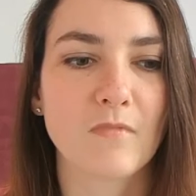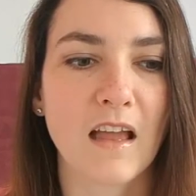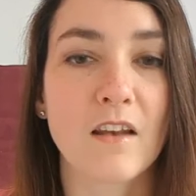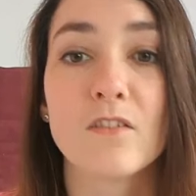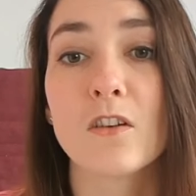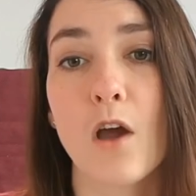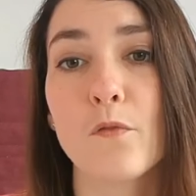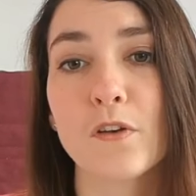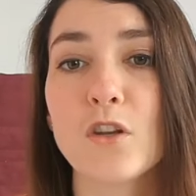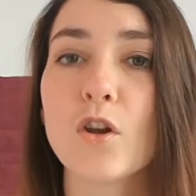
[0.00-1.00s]
And
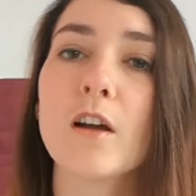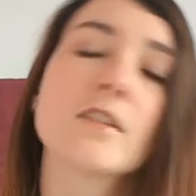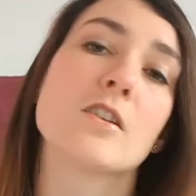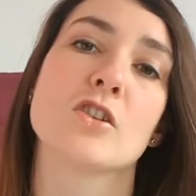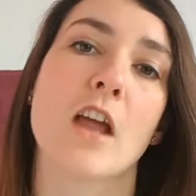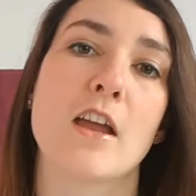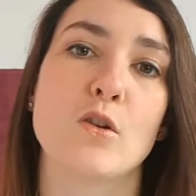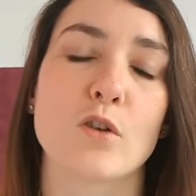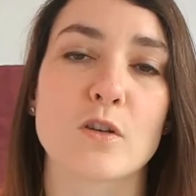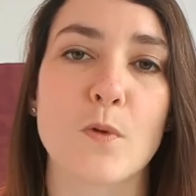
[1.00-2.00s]
hopefully you guys can share
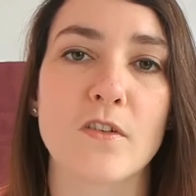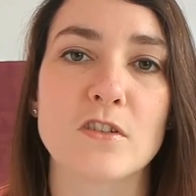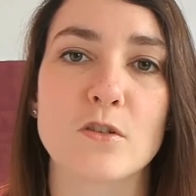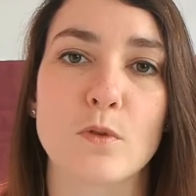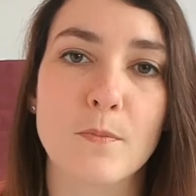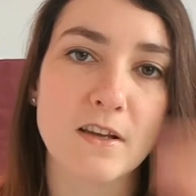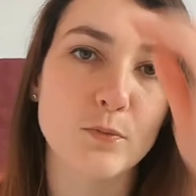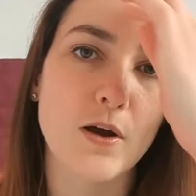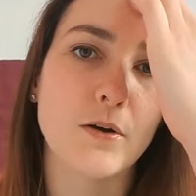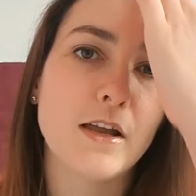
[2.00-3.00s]
your experiences with me as
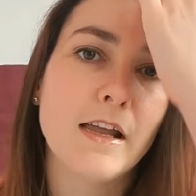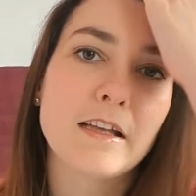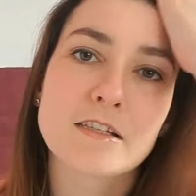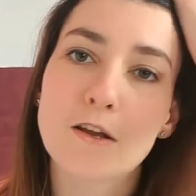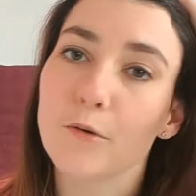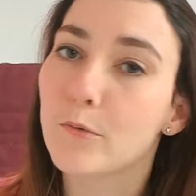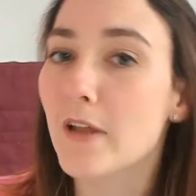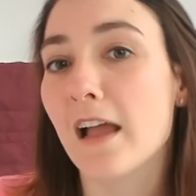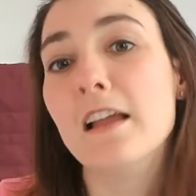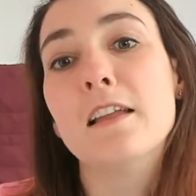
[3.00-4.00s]
well. So
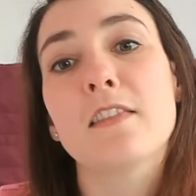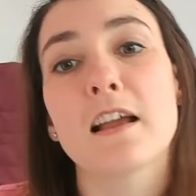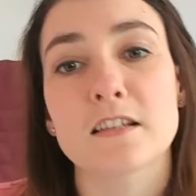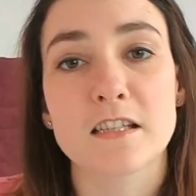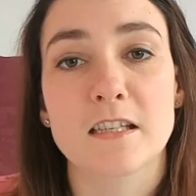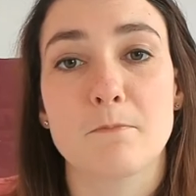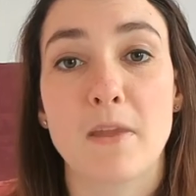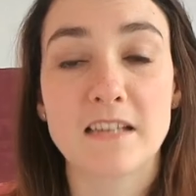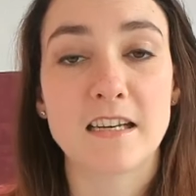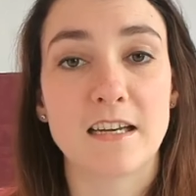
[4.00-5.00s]
yeah, that's
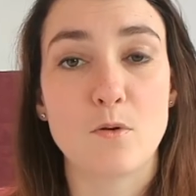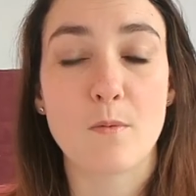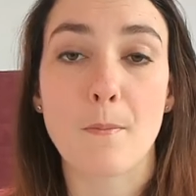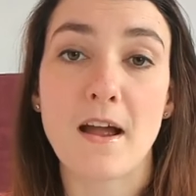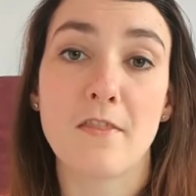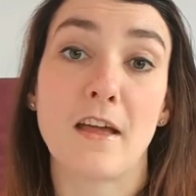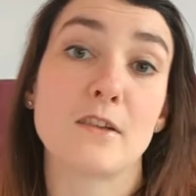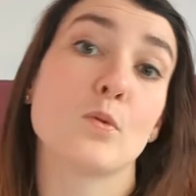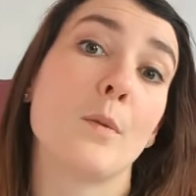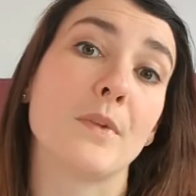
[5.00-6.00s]
basically what I'm about.
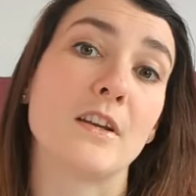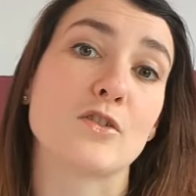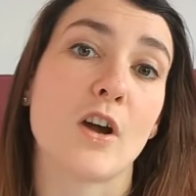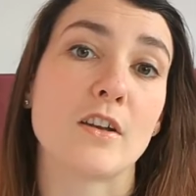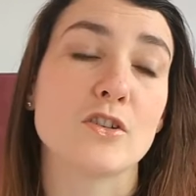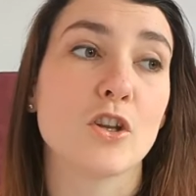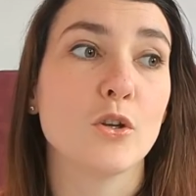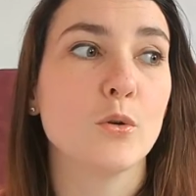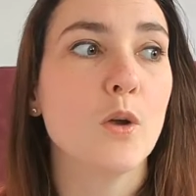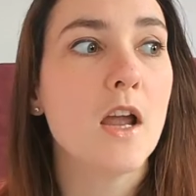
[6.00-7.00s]
That's what I'm going to try and
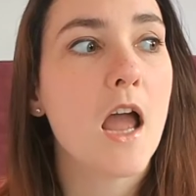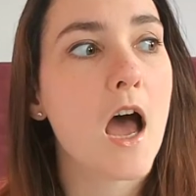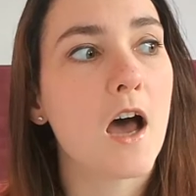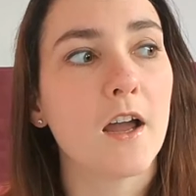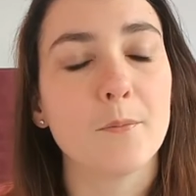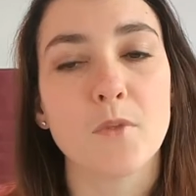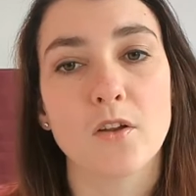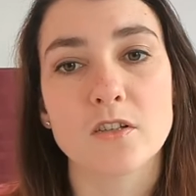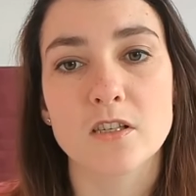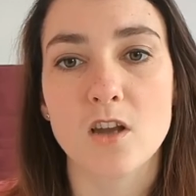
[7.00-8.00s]
do. I'm
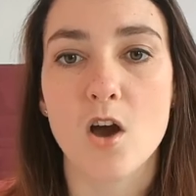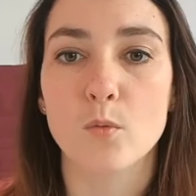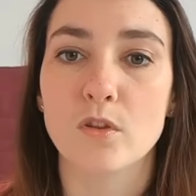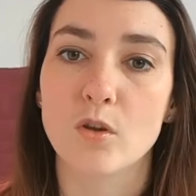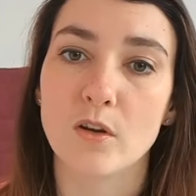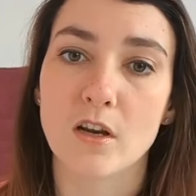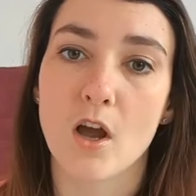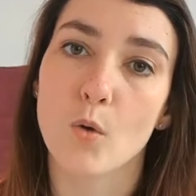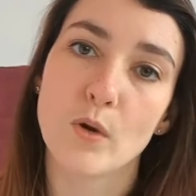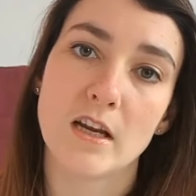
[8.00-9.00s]
going to start with doing
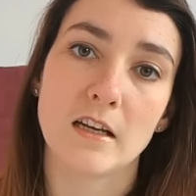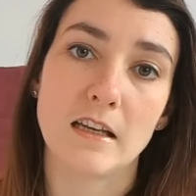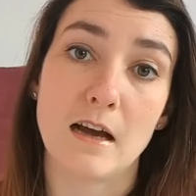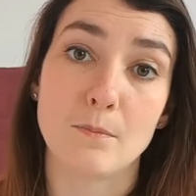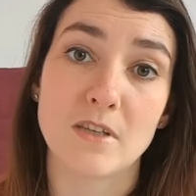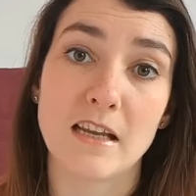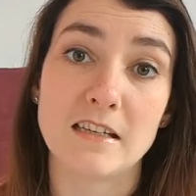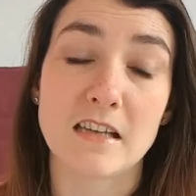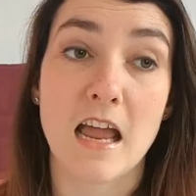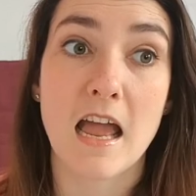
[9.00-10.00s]
a weekly
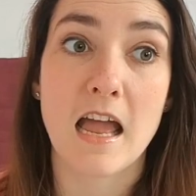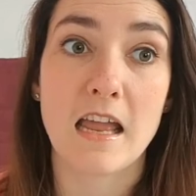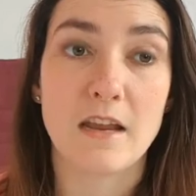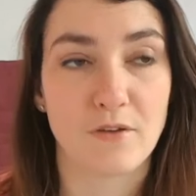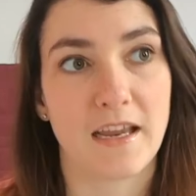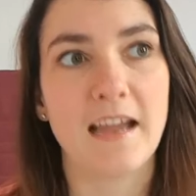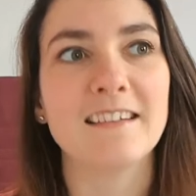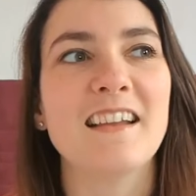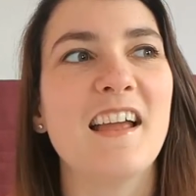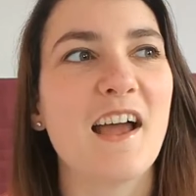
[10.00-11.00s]
update, if I can.